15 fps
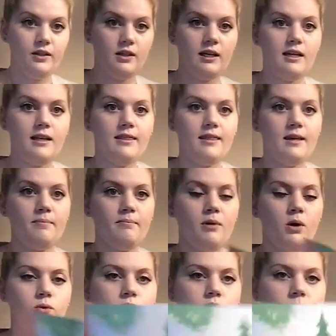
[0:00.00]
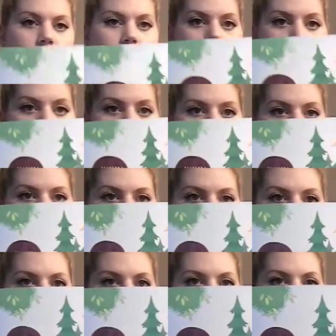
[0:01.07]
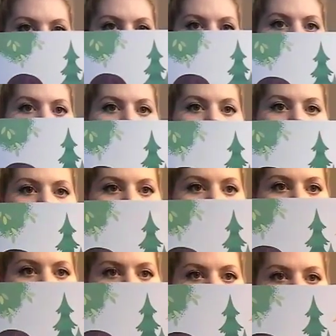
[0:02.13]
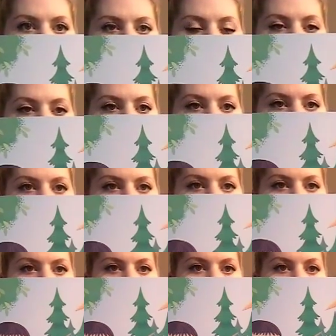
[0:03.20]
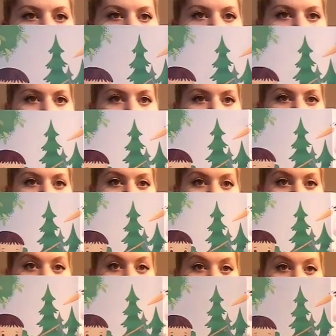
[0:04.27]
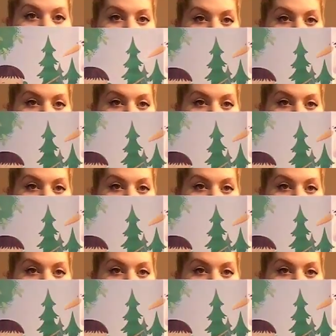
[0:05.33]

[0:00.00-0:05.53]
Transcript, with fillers: to the theme poster, which the kids can search for items, and Bella will probably use